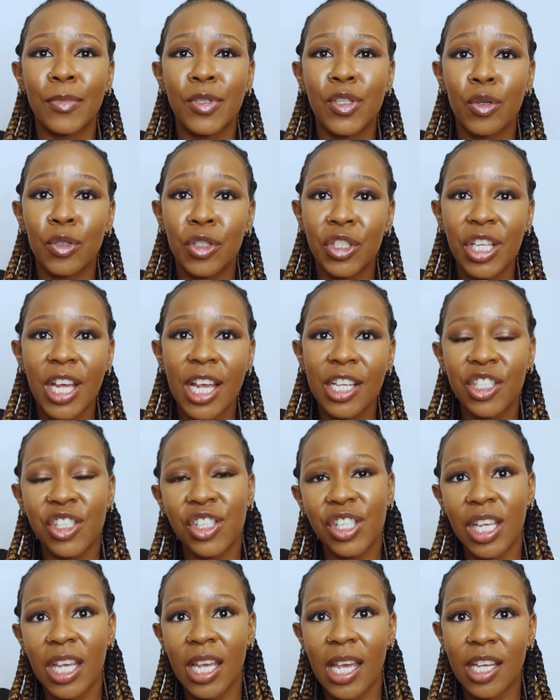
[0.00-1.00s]
So
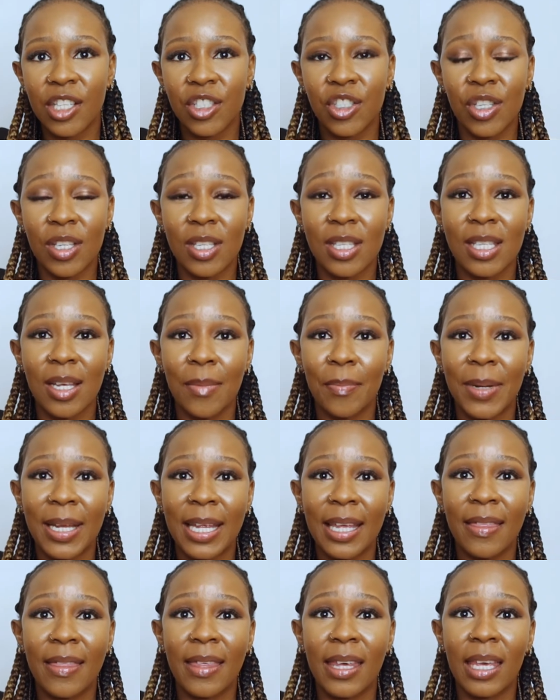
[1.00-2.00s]
GHC is just
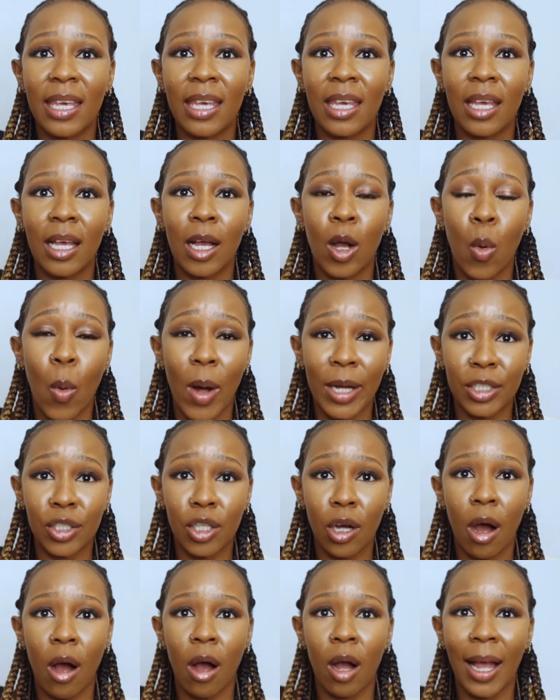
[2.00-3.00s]
simply the
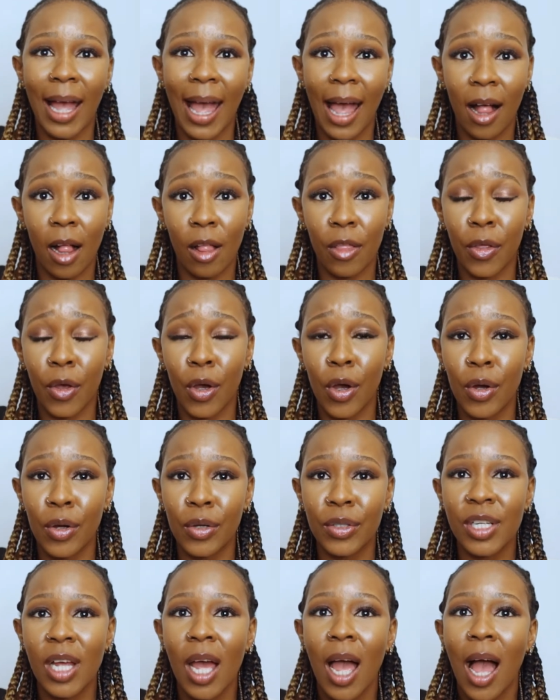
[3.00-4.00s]
Guangdong health
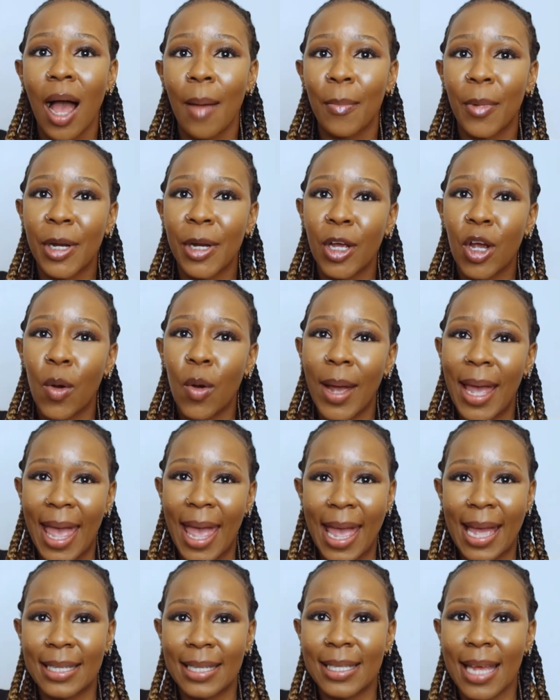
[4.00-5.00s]
code. I'm gonna go
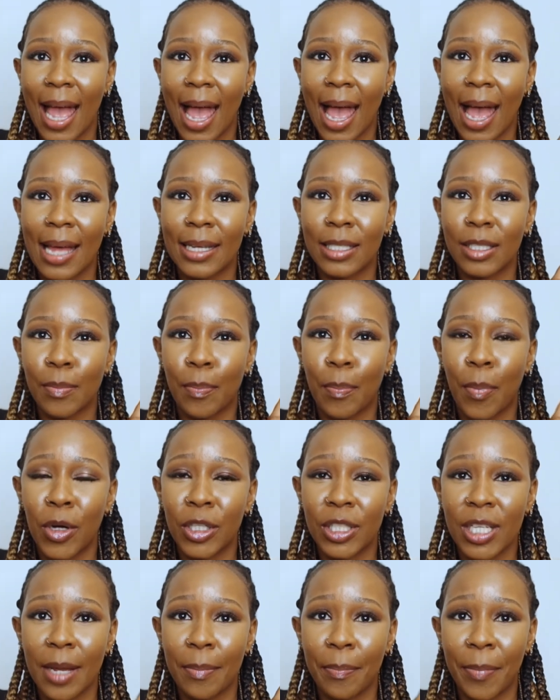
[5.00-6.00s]
ahead and
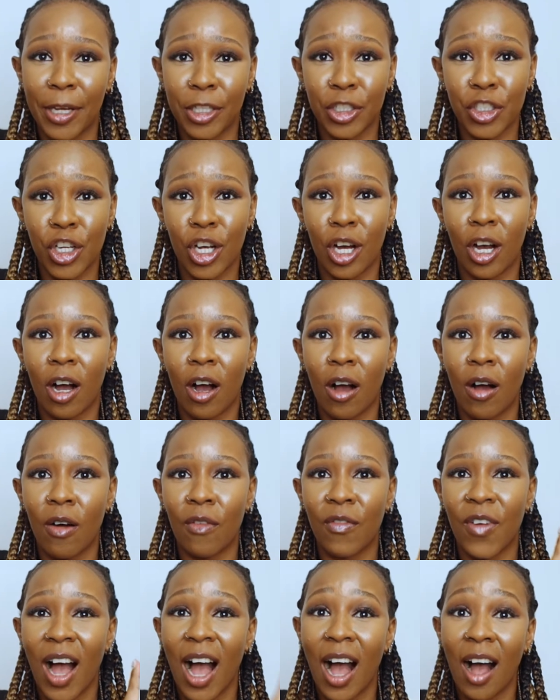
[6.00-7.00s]
put a picture
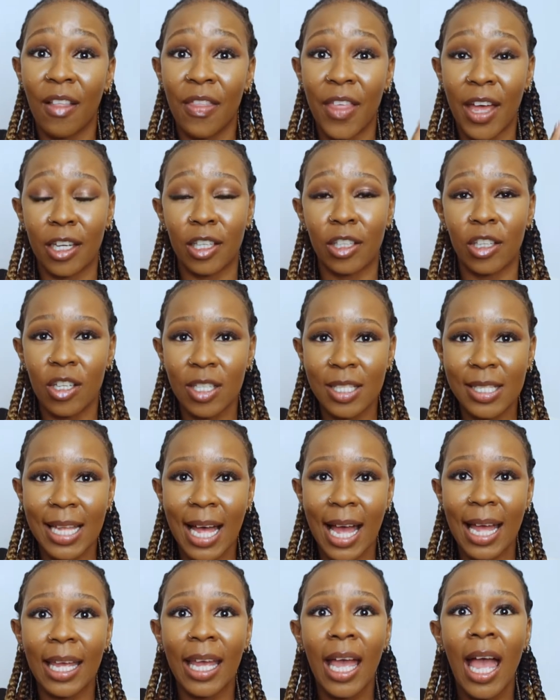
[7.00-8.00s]
of how that looks
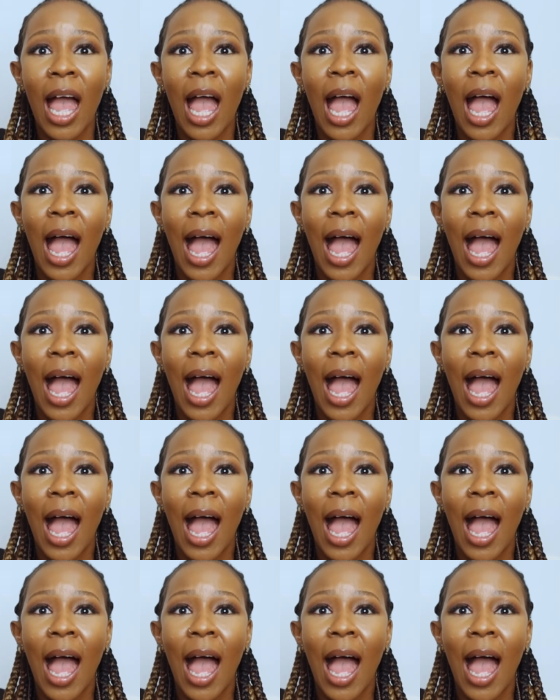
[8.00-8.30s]
like.